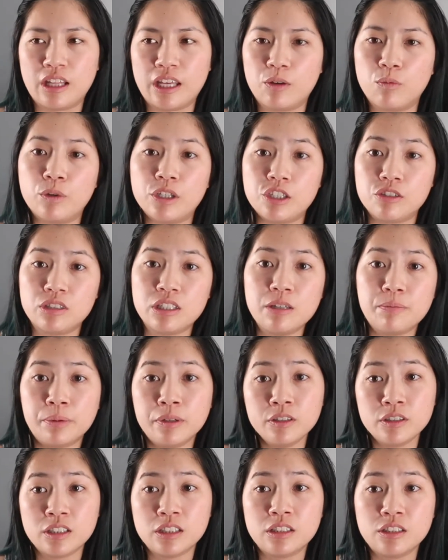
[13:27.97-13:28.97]
Like, when you see a
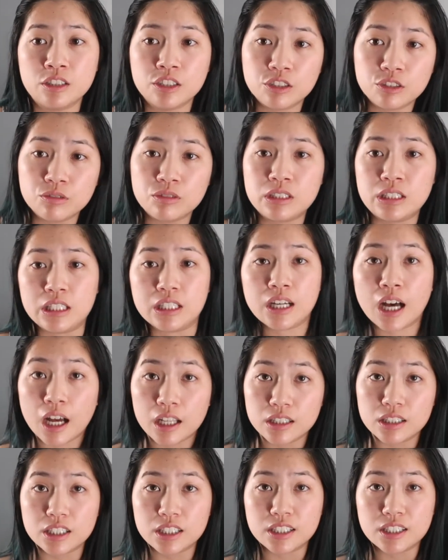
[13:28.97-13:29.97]
person, do you see
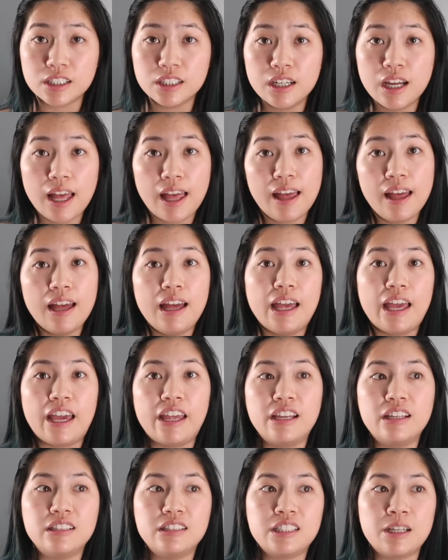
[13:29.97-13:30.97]
color?
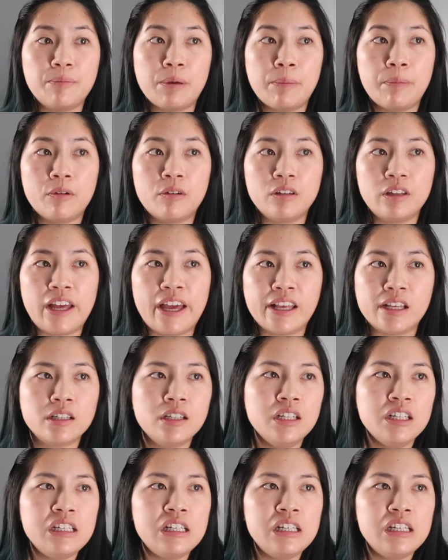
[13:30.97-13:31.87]
And some people are like,